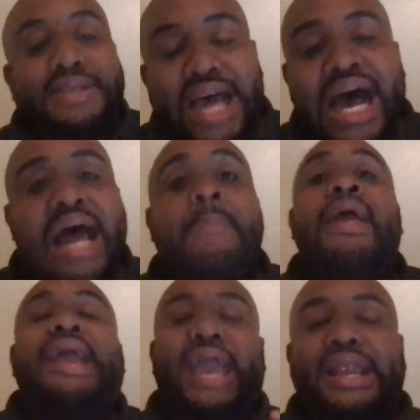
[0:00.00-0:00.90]
time.
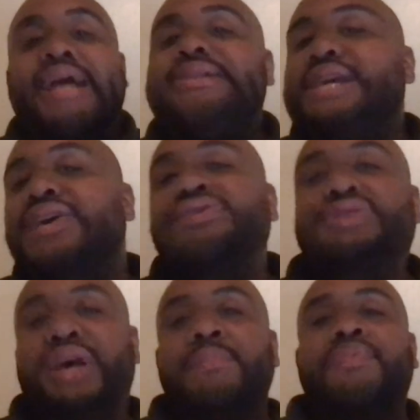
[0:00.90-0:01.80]
Can I tell you
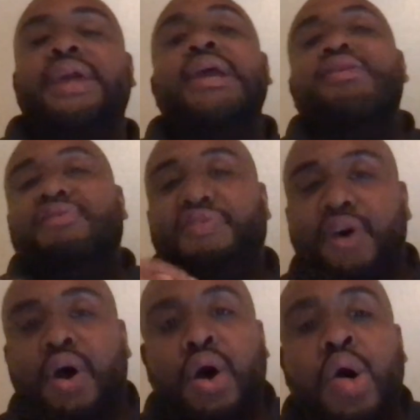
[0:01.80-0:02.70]
something?
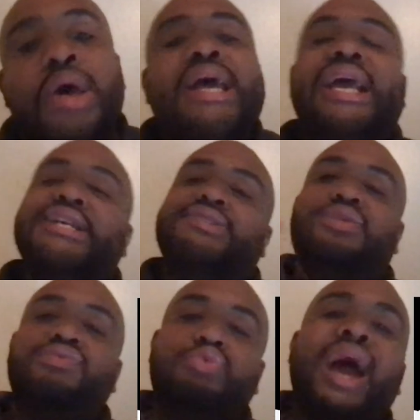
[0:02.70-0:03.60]
Fall is
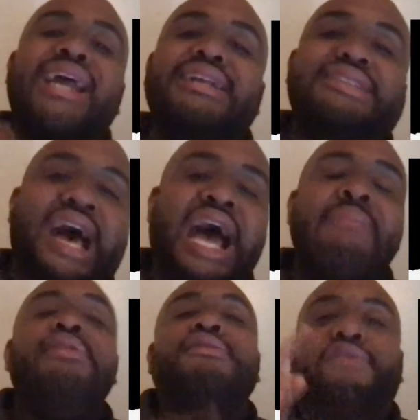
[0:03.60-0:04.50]
the right
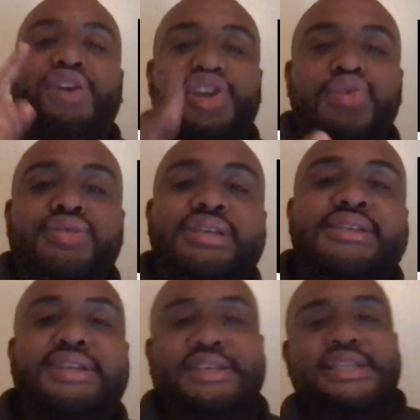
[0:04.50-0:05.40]
time for you to
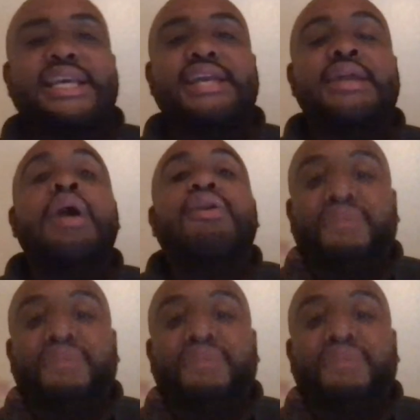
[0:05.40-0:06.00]
succeed.